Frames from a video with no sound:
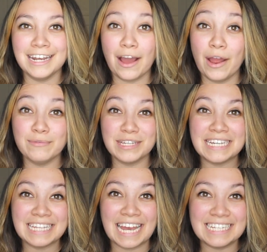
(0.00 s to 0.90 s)
Now I
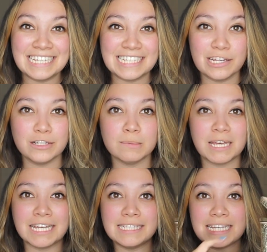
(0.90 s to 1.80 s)
really like these heels
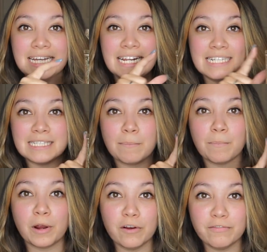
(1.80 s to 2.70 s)
because it is the
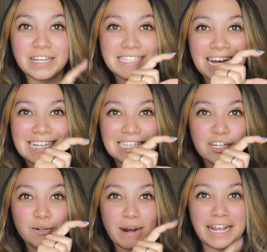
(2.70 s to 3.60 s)
perfect size
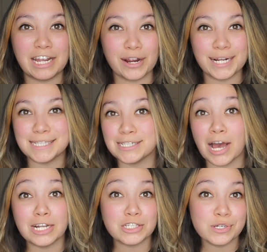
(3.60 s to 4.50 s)
heel right here. It's
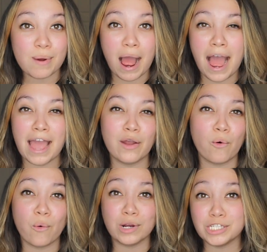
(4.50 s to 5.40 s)
not too high
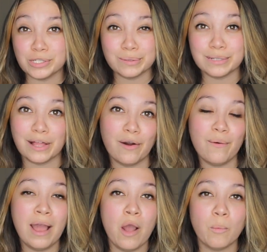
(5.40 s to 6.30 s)
or too
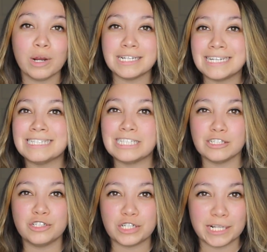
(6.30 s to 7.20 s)
low where it can
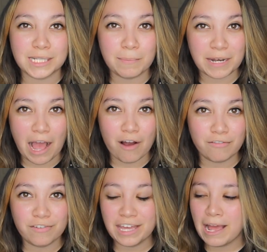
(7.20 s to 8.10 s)
still dress up an
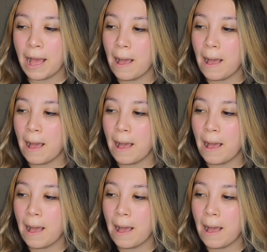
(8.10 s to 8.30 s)
outfit,